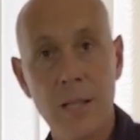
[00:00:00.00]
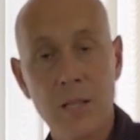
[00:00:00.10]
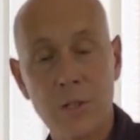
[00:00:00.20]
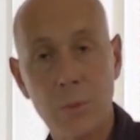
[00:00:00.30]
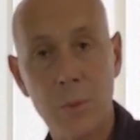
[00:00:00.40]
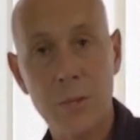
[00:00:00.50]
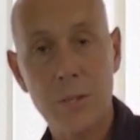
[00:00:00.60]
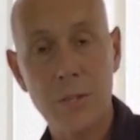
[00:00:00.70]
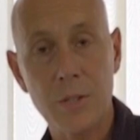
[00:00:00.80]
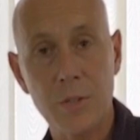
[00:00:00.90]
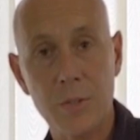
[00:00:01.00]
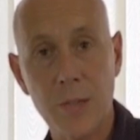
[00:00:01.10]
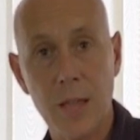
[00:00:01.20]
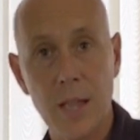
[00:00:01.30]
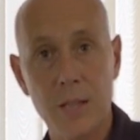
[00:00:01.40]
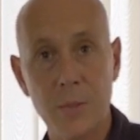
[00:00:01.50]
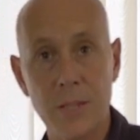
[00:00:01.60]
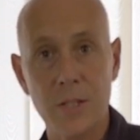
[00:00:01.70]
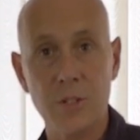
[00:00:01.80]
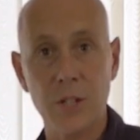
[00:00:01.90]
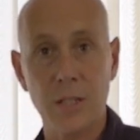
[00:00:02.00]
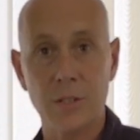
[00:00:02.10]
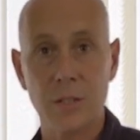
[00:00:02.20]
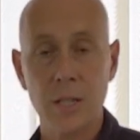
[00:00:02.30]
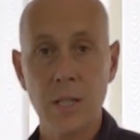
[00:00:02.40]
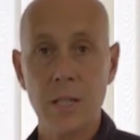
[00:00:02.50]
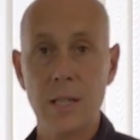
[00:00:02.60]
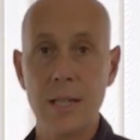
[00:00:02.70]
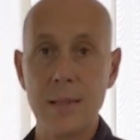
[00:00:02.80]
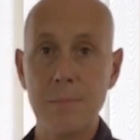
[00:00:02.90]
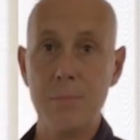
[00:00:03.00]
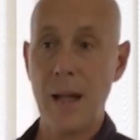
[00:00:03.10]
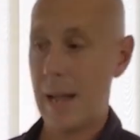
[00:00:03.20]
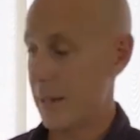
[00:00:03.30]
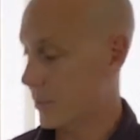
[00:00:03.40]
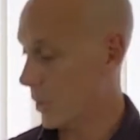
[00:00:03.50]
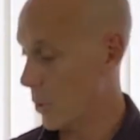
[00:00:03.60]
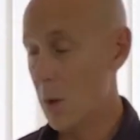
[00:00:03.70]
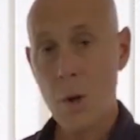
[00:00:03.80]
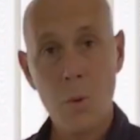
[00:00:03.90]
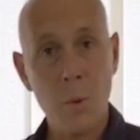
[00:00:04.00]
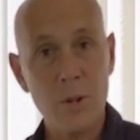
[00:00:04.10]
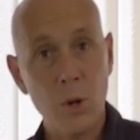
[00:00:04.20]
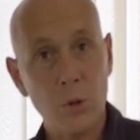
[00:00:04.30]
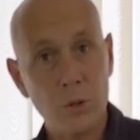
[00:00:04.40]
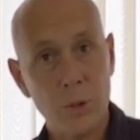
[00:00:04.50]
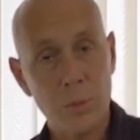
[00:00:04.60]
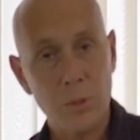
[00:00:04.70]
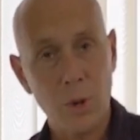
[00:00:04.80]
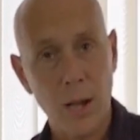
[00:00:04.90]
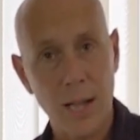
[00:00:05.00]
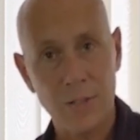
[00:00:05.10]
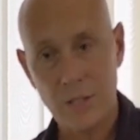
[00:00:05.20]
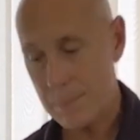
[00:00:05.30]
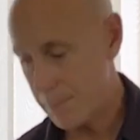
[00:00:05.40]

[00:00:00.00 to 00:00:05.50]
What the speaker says: So what we can do from there is we can just lean back. So what we're not doing, we're not actually